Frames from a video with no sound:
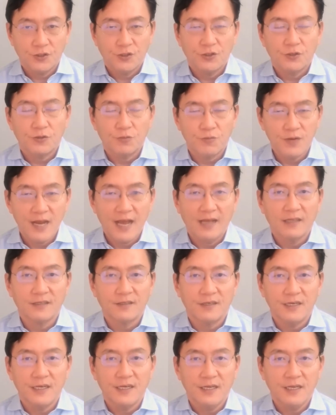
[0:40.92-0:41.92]
the
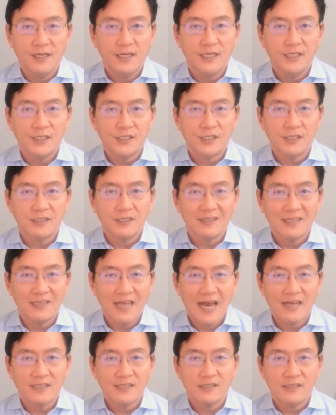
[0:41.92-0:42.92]
reality is the
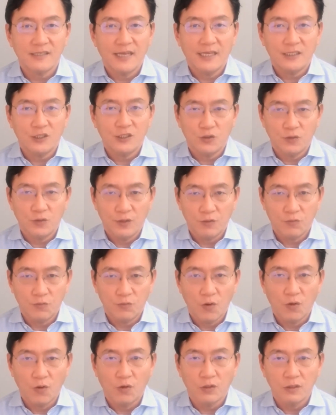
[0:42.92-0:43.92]
last day to
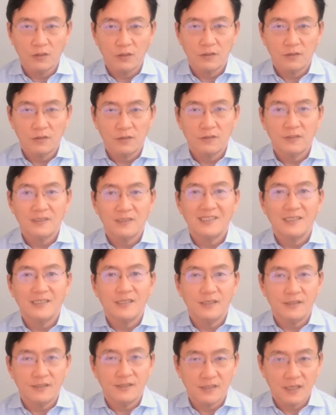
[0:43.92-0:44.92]
enroll
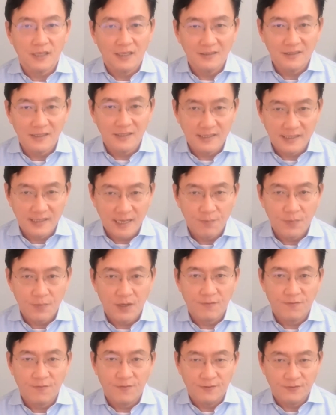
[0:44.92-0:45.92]
is
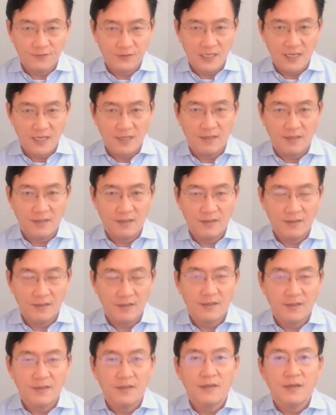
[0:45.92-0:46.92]
December 15th.
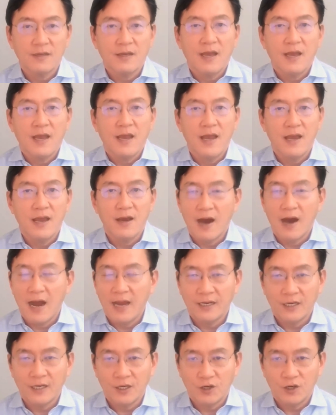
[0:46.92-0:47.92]
I
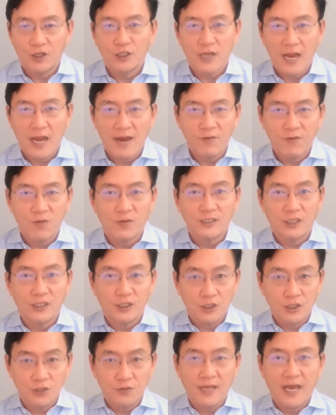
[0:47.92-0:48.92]
encourage everyone to
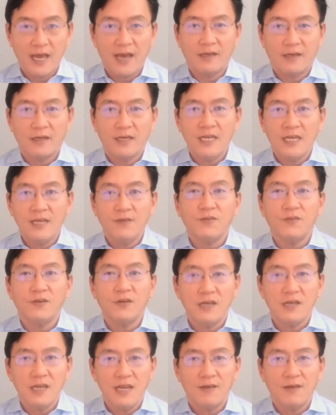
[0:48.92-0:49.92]
do that,
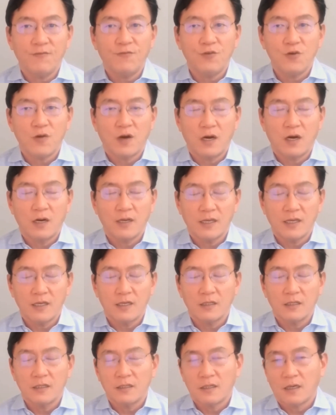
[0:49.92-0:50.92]
even if you are
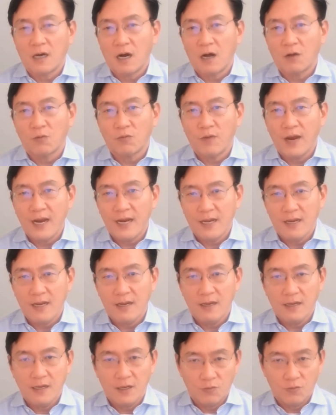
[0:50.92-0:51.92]

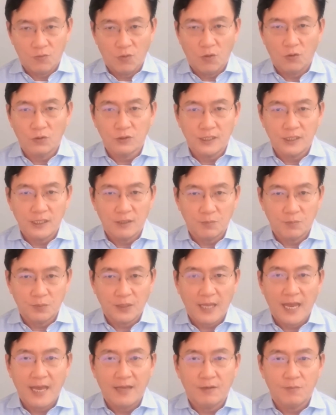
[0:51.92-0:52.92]
already enrolled in a
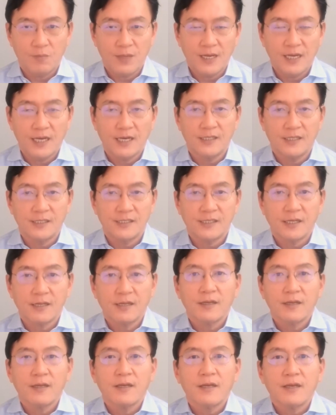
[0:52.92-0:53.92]
plan, because
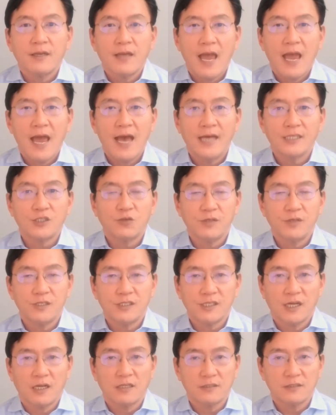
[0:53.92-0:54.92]
as a
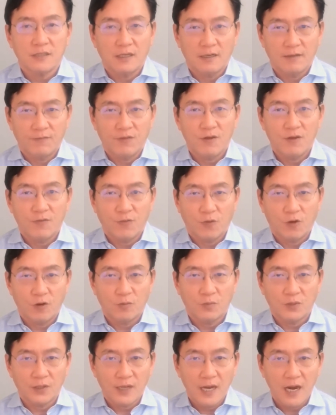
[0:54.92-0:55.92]
result of the
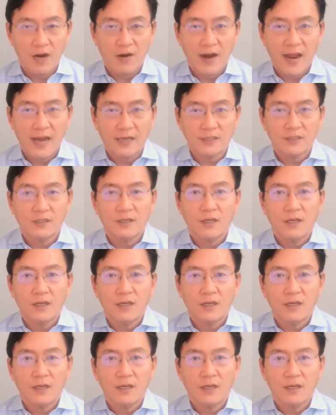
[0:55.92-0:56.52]
Affordable Care Act,